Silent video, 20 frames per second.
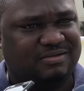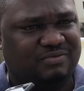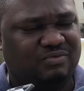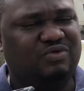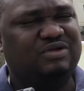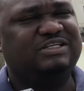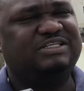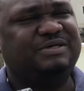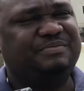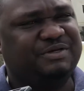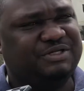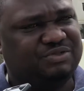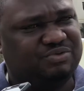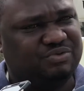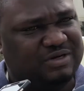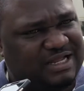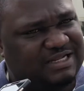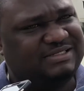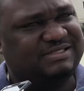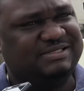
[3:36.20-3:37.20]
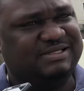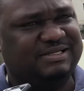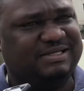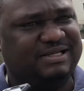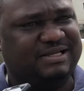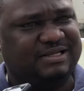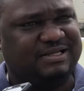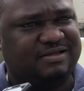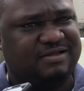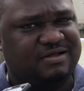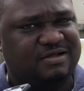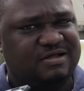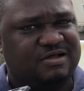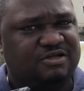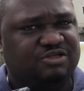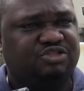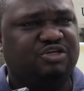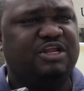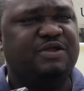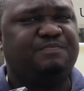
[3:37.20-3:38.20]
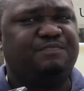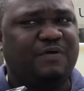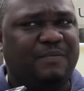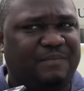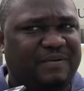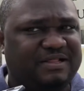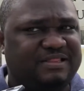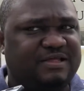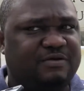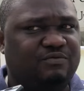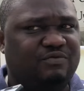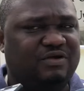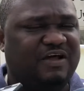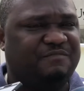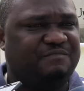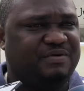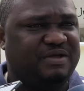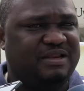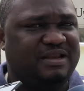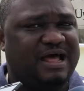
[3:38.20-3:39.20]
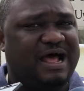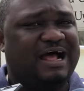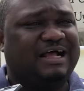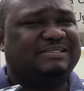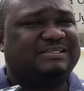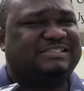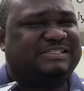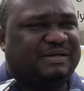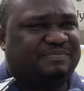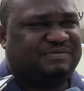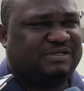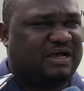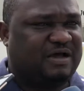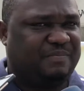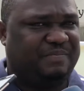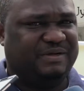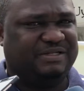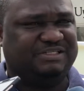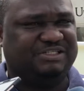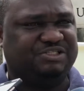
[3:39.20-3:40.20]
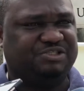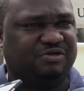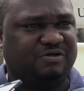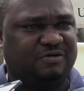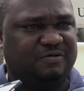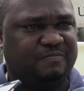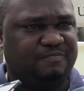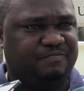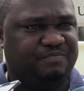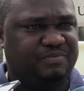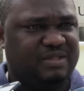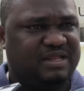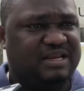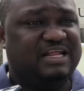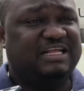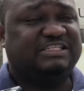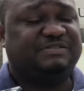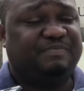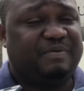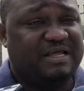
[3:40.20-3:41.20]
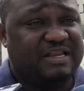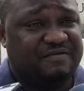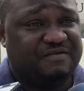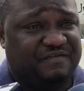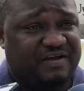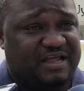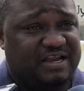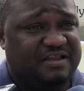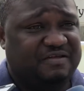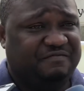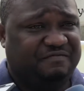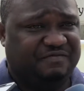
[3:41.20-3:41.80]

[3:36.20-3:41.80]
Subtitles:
Wouldn't it be too late in the day? So the proper thing would have been accept our petition, let's pay the filing